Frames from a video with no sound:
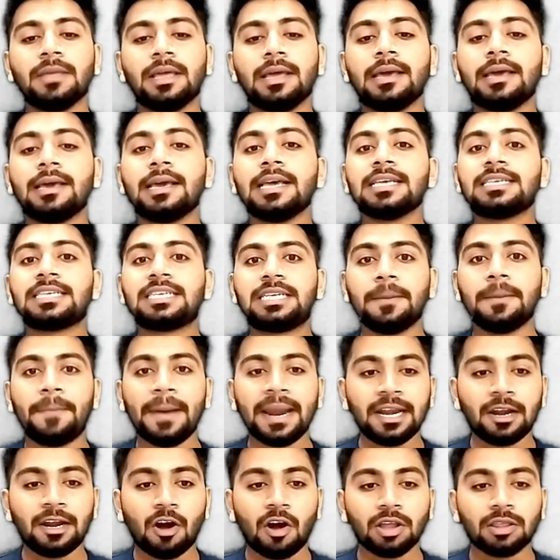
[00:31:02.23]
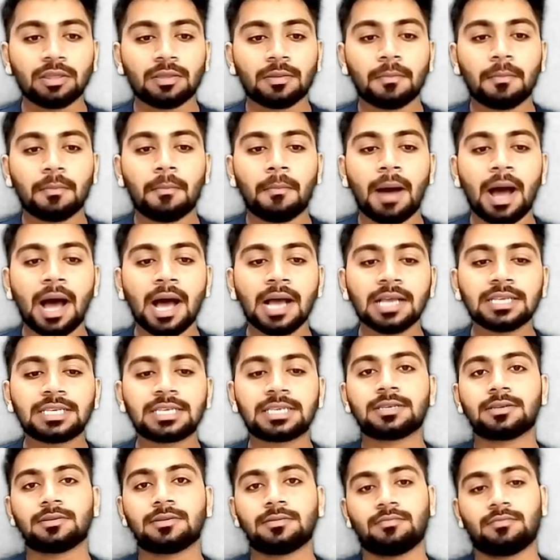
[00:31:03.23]
is depend on mass,
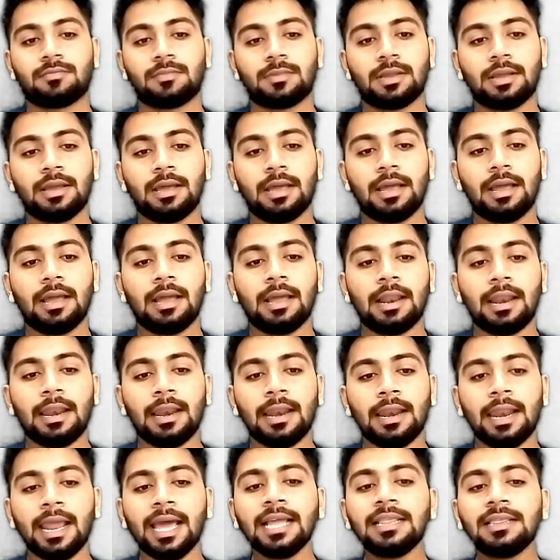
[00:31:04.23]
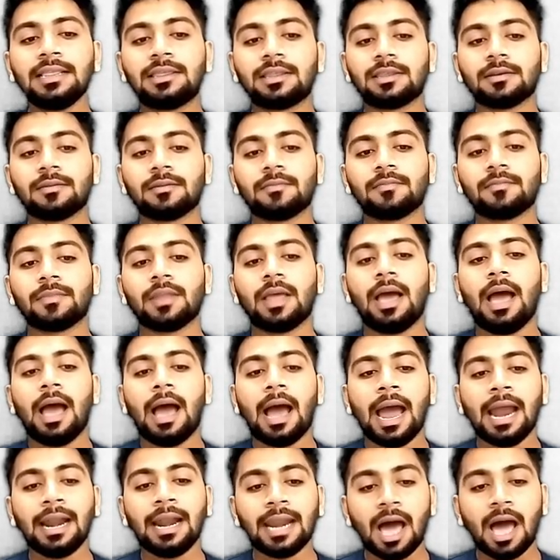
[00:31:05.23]
length,
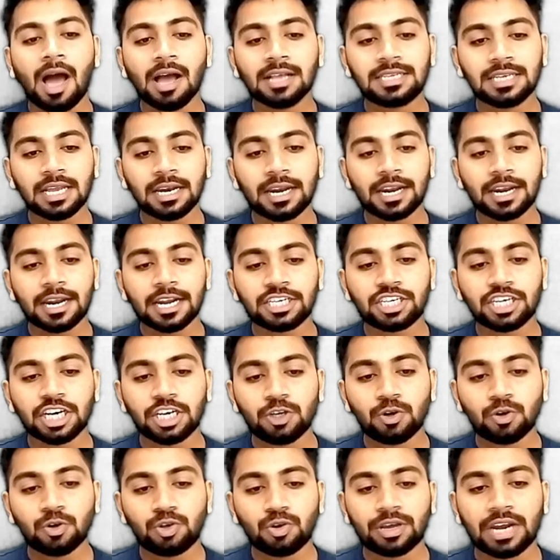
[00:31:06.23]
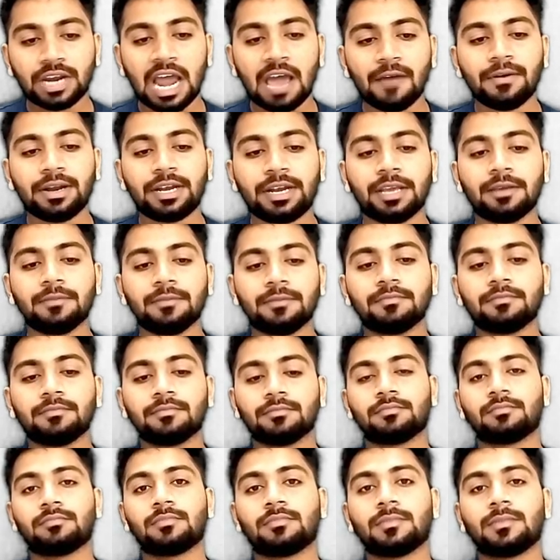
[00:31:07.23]
and acceleration due to gravity.
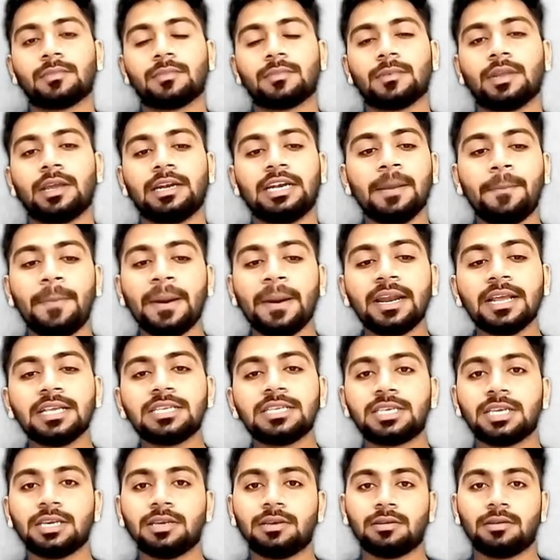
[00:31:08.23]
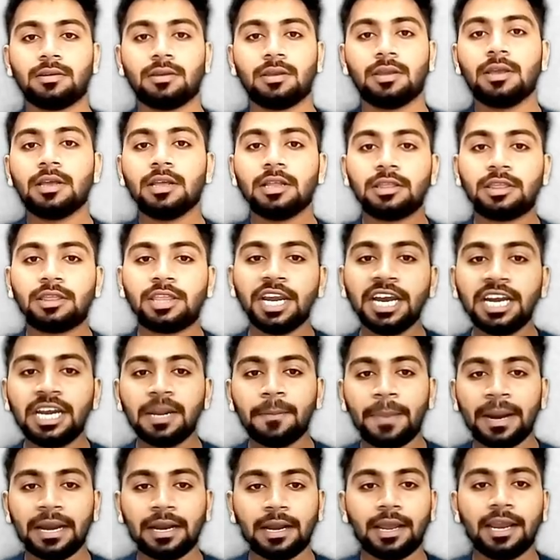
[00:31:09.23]
Dependency. Three
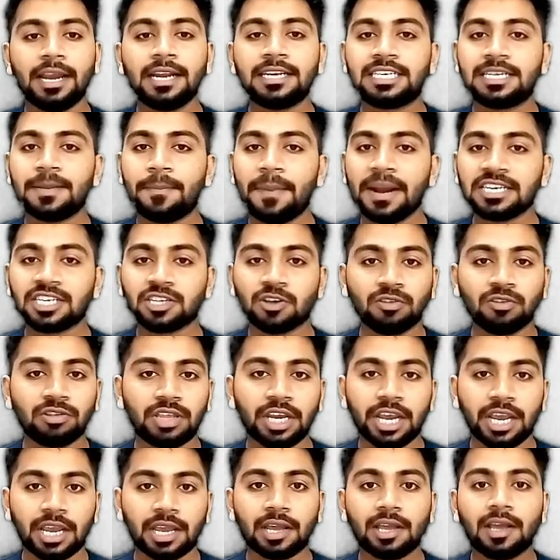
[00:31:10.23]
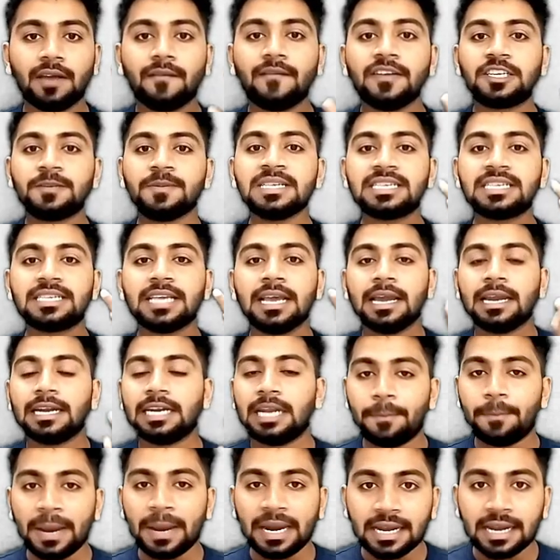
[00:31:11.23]
dependence. It depends on three, which means
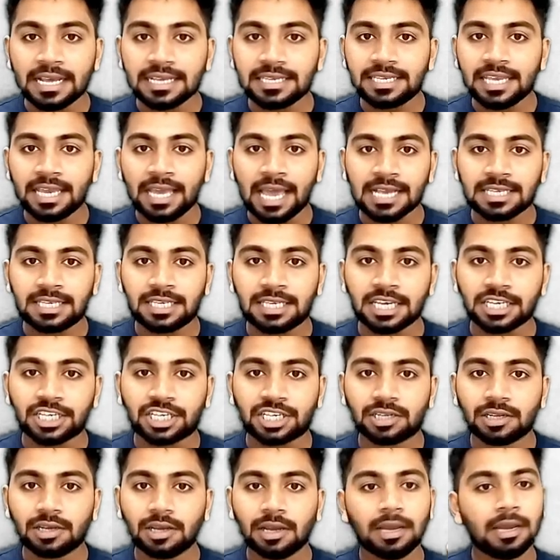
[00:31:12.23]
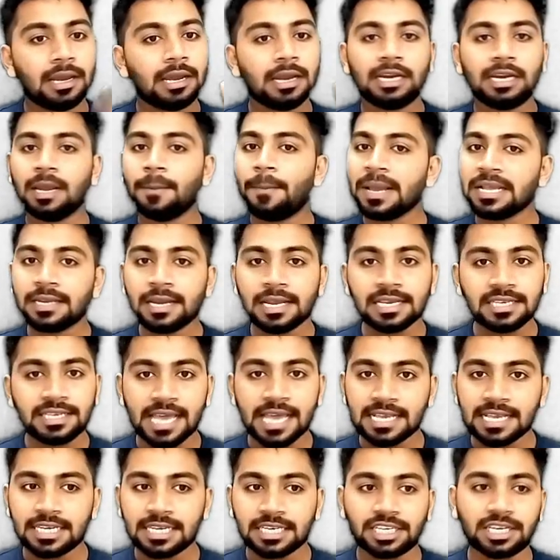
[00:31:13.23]
dependency exists. Dependency
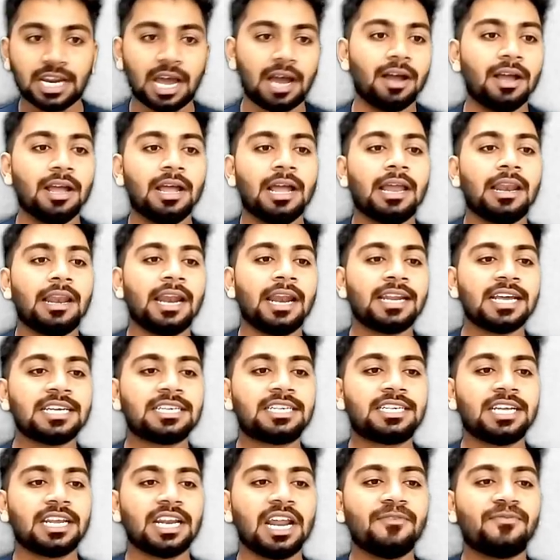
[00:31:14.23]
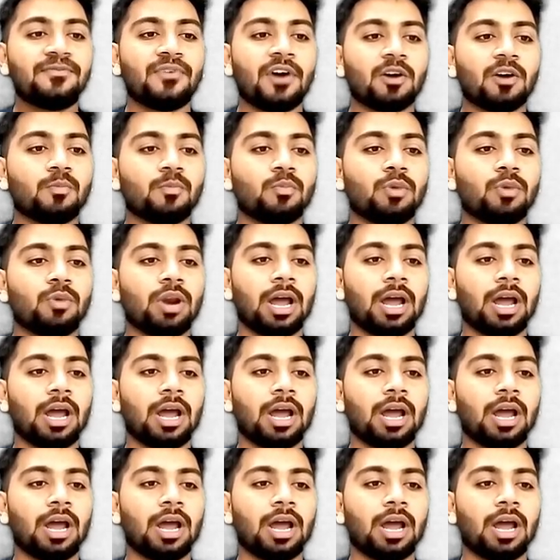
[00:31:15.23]
exists. Let us derive formula.